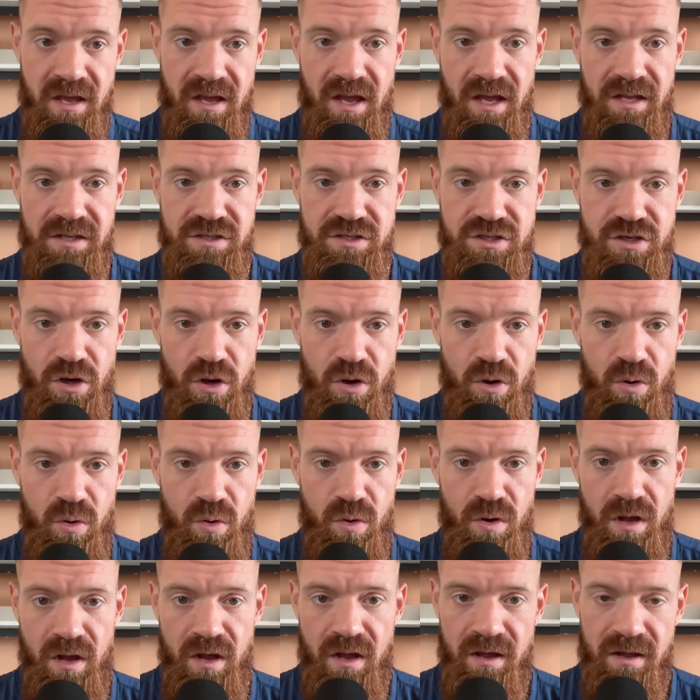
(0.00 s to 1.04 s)
And
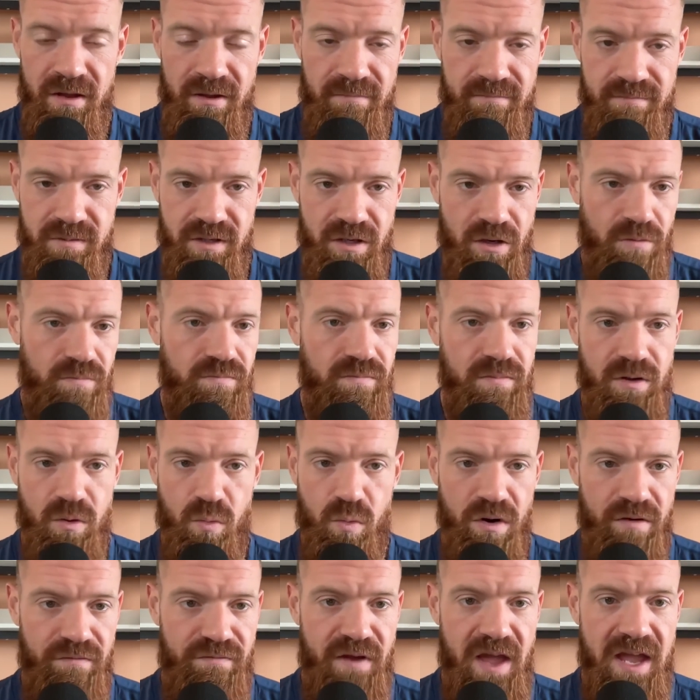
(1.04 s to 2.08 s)
so, the
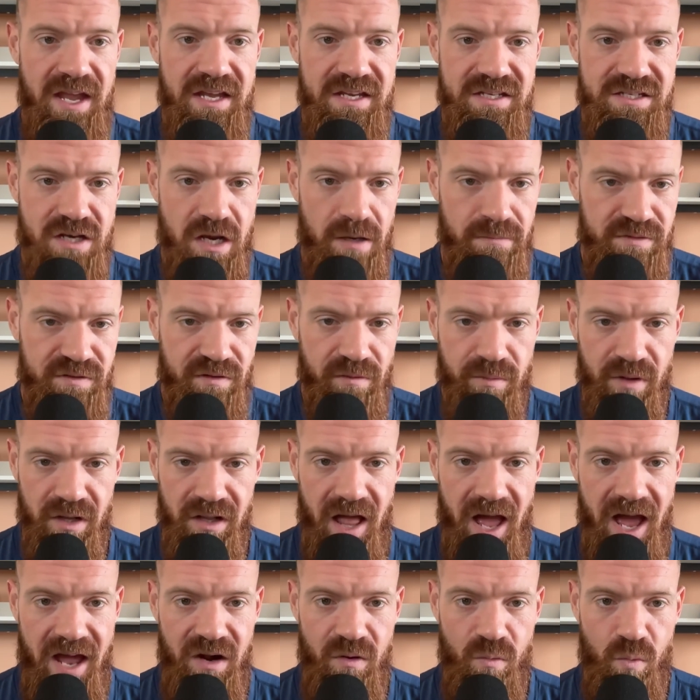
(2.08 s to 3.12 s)
word vagus comes from the
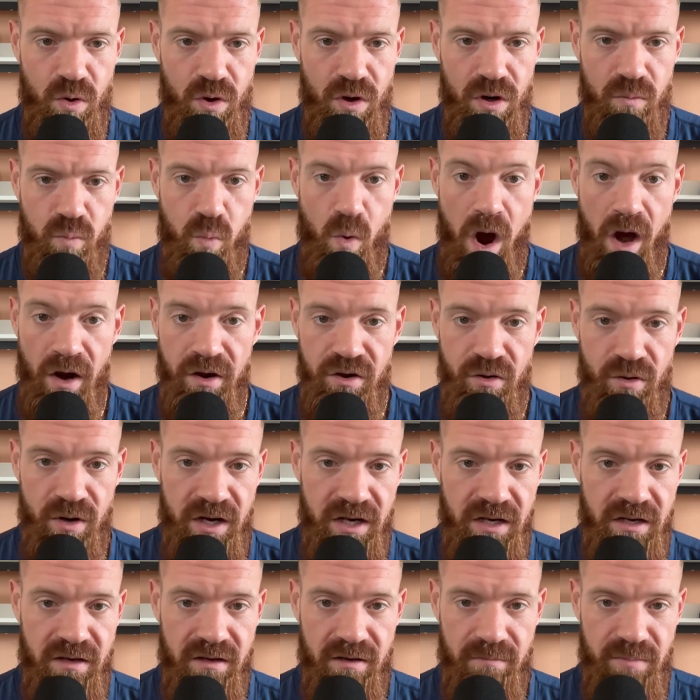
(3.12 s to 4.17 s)
Latin word
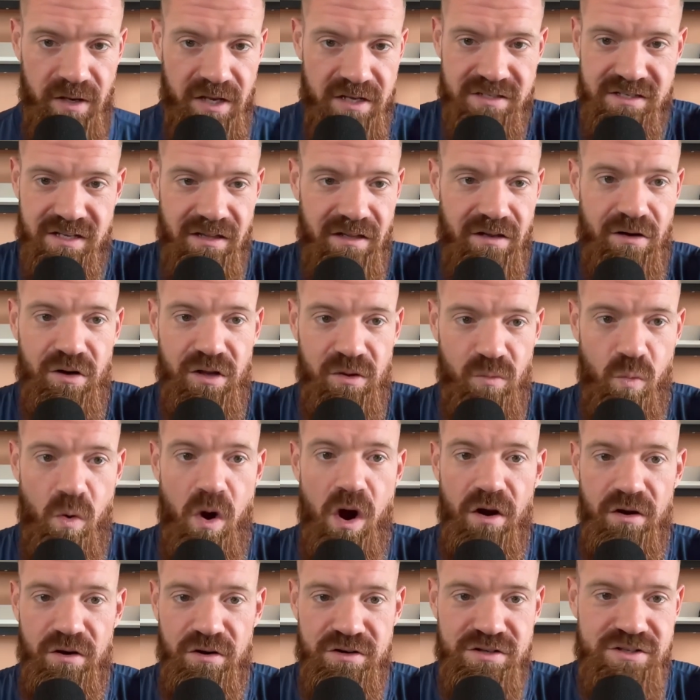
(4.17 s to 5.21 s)
wandering, because it literally
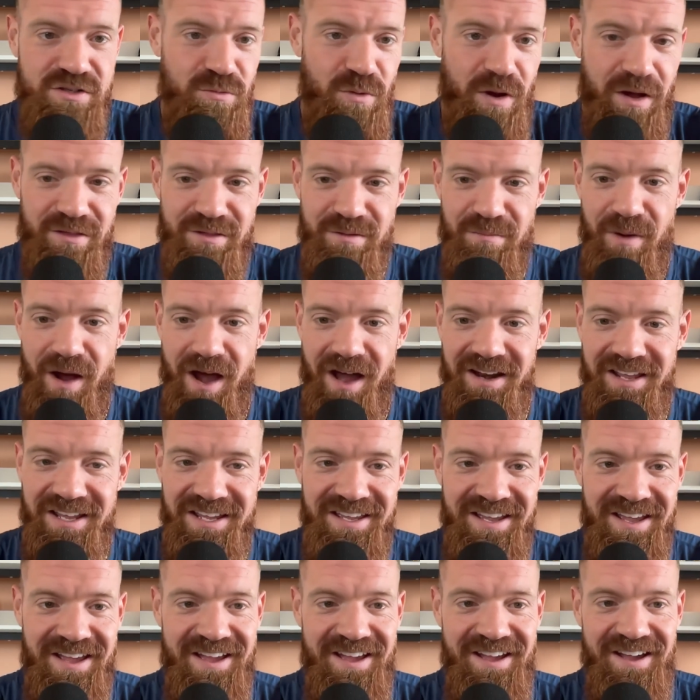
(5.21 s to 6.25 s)
wanders throughout the
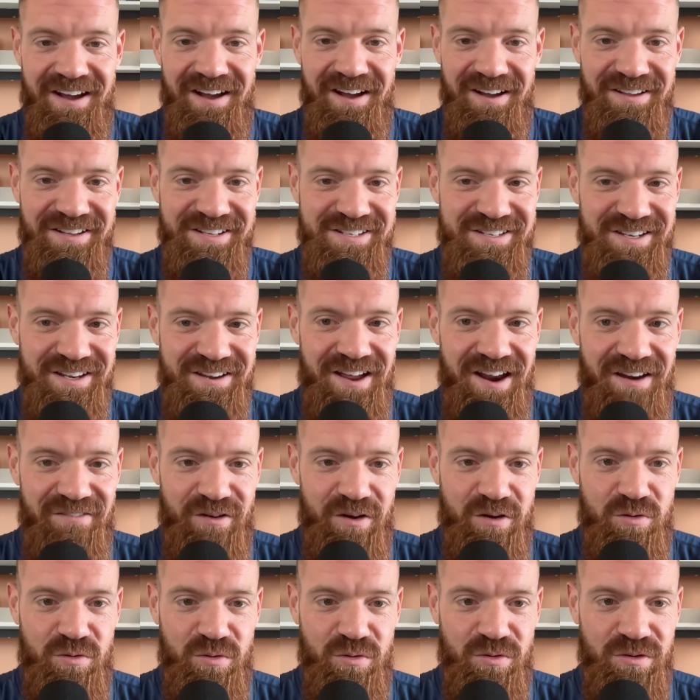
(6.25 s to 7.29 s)
body. There's a kind of
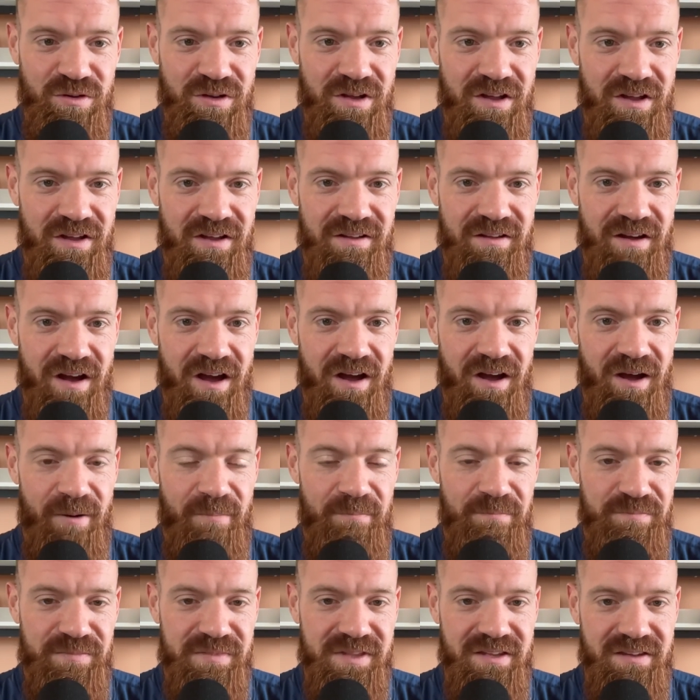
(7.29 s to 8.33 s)

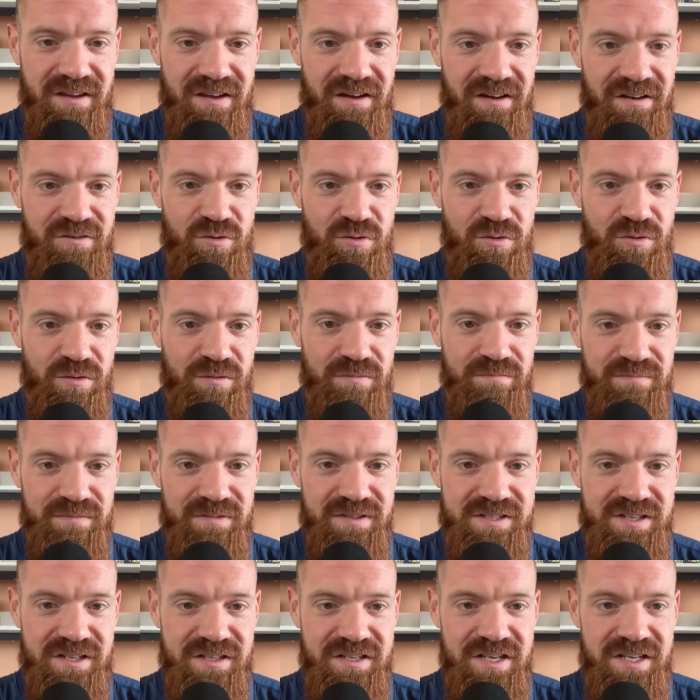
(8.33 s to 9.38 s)
a cool
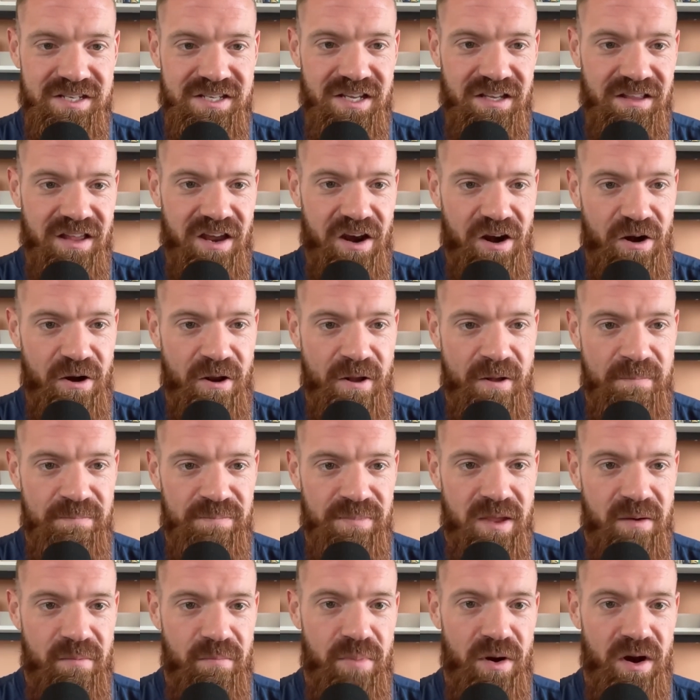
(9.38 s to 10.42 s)
statistic there,
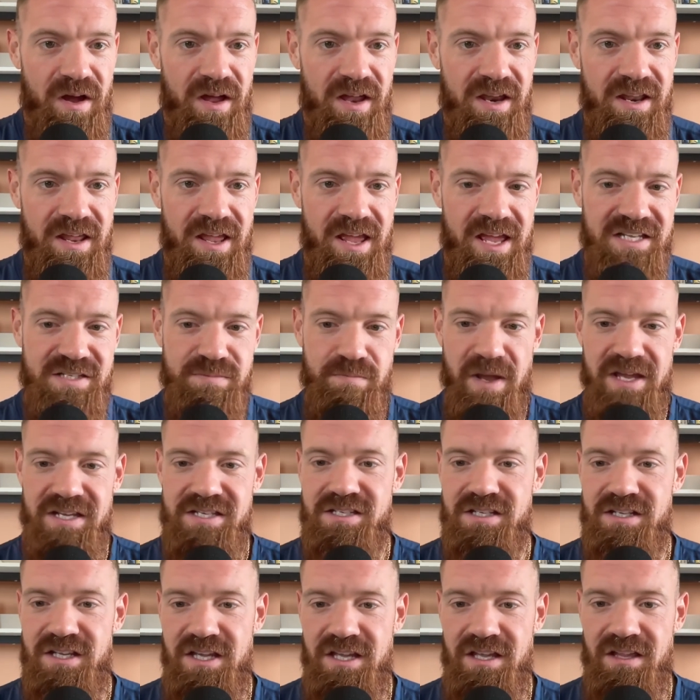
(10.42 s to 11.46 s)
but it's
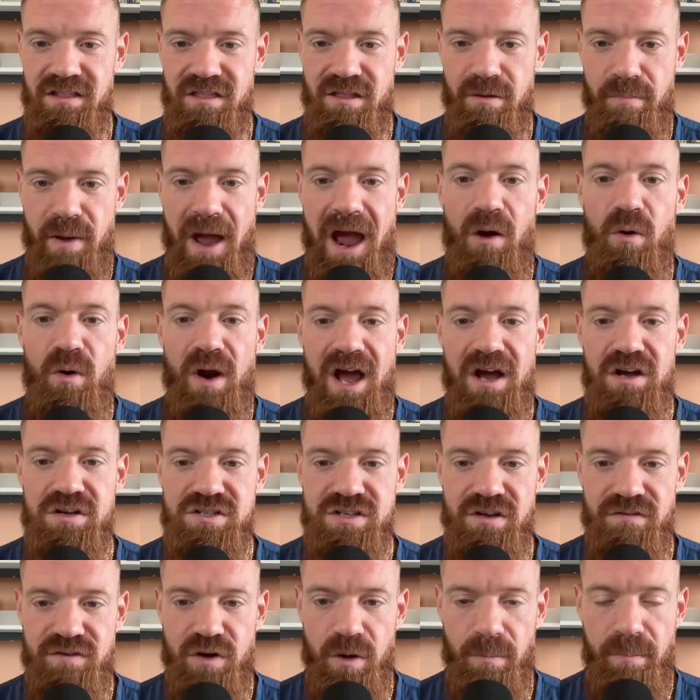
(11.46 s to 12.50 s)
basically the powerhouse
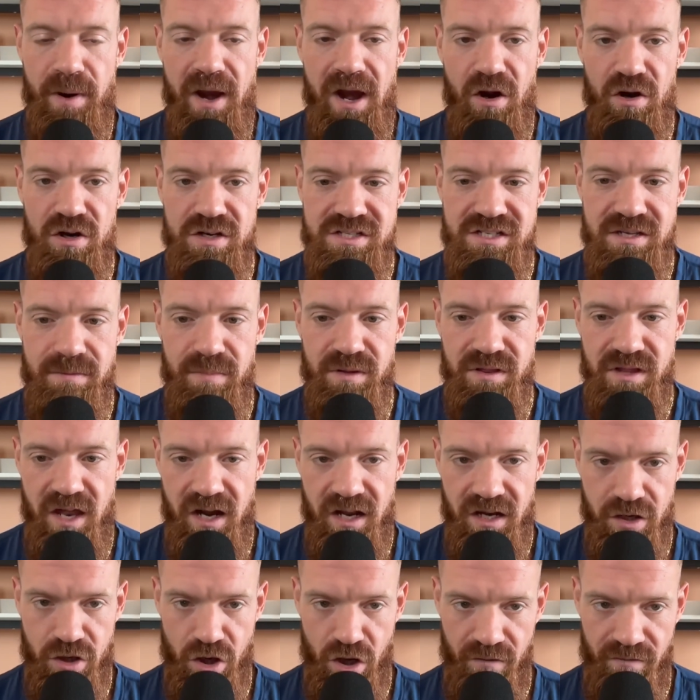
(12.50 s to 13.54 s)
of your
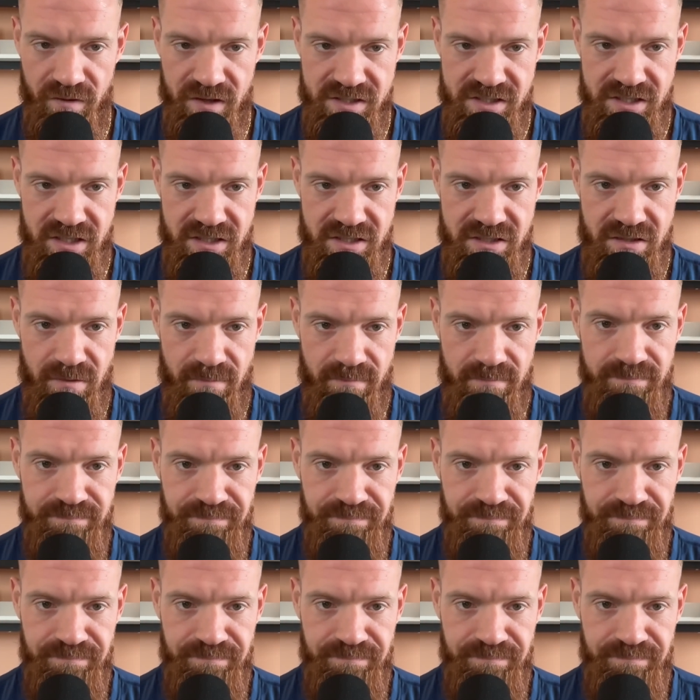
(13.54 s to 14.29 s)
parasympathetic nervous system.